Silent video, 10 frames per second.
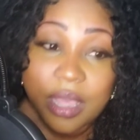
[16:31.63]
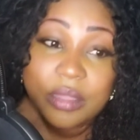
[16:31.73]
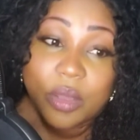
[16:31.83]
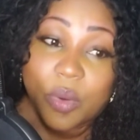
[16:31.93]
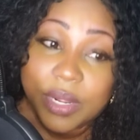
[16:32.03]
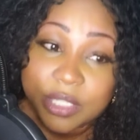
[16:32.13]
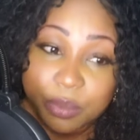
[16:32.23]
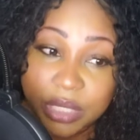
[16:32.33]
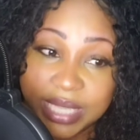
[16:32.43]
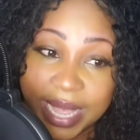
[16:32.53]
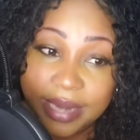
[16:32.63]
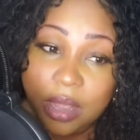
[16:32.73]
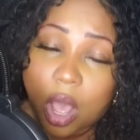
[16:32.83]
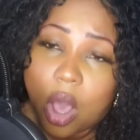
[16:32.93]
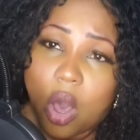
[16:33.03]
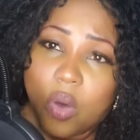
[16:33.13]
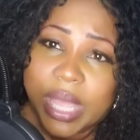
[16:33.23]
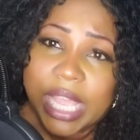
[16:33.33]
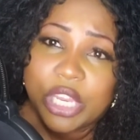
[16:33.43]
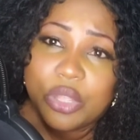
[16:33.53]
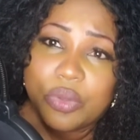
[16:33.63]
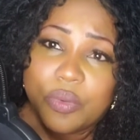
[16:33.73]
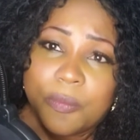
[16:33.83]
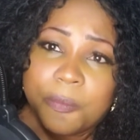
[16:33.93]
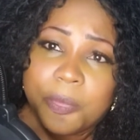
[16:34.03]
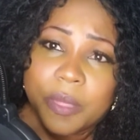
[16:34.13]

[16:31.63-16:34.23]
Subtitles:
They're going to pretend, oh, can you